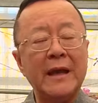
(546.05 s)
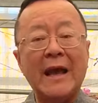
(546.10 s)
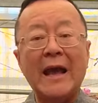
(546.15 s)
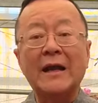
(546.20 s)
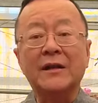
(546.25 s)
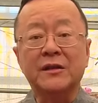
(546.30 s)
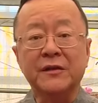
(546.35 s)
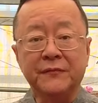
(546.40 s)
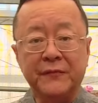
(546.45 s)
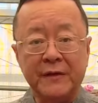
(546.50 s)

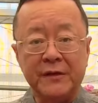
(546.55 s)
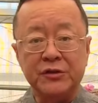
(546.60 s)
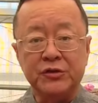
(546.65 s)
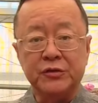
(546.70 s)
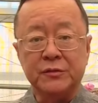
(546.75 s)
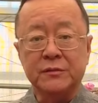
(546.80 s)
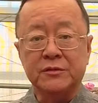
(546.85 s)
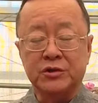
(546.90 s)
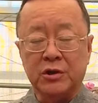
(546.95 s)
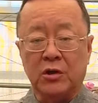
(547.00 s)
activated
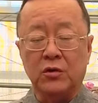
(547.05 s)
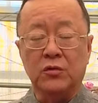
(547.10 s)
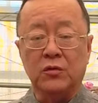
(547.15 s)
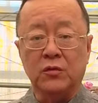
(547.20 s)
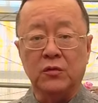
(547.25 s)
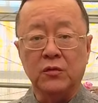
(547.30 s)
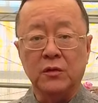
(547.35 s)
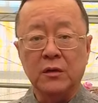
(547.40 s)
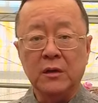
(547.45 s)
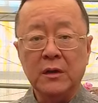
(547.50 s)

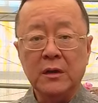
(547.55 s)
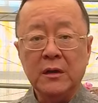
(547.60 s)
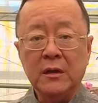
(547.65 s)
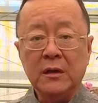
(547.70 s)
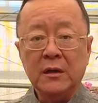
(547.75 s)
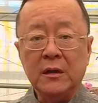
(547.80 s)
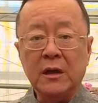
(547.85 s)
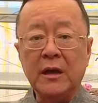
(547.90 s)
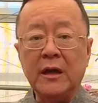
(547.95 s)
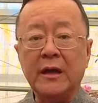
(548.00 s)
charcoal,
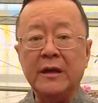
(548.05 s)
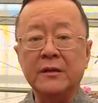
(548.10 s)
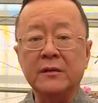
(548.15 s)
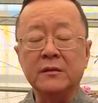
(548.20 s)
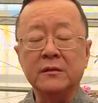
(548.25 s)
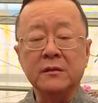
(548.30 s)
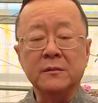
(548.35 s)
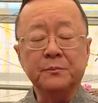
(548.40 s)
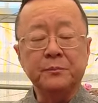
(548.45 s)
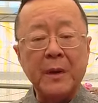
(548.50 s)
and
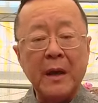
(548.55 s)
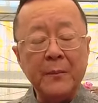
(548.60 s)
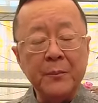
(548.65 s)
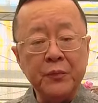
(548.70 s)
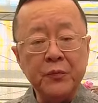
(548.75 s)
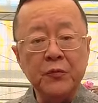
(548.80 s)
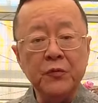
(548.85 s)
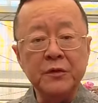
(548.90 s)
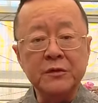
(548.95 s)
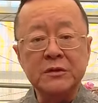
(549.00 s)

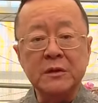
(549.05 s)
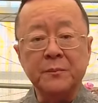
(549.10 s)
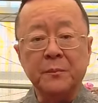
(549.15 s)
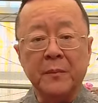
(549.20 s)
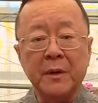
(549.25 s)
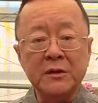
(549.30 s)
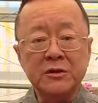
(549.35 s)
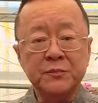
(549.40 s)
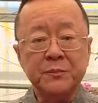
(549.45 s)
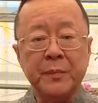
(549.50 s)
bamboo is a
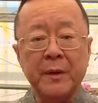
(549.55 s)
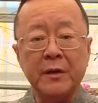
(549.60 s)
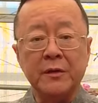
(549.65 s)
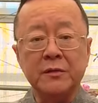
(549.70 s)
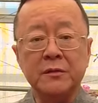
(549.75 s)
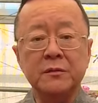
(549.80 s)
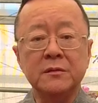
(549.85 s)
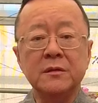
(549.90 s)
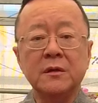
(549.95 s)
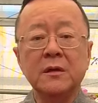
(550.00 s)
much
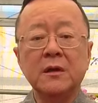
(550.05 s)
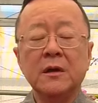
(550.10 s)
better